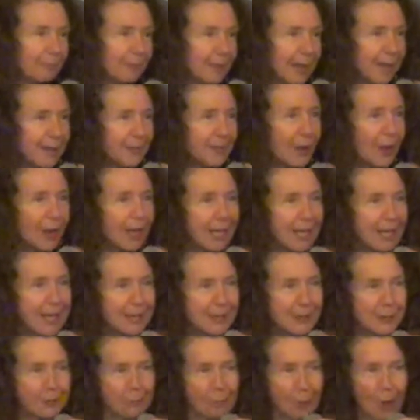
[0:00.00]
I thought I
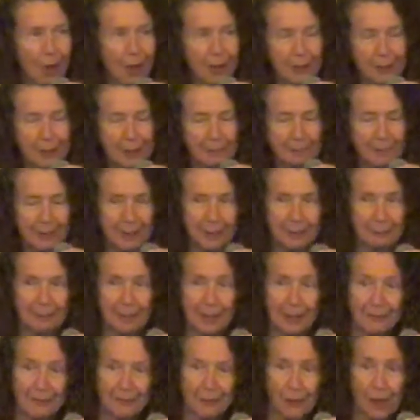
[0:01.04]
had some water up here,
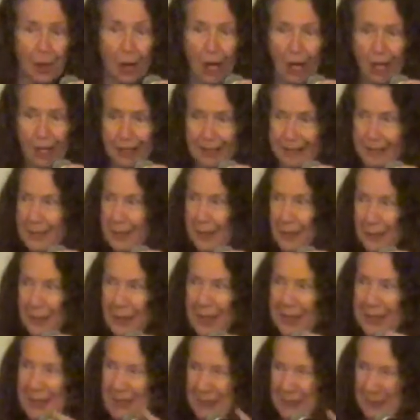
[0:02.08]
but I forgot it, so
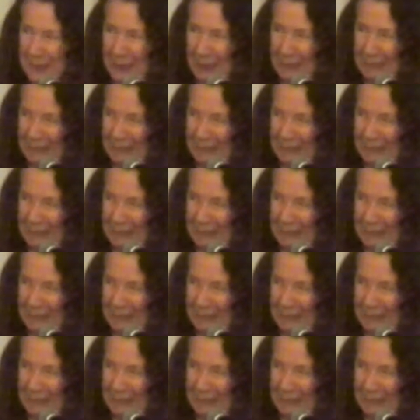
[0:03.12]
thank you so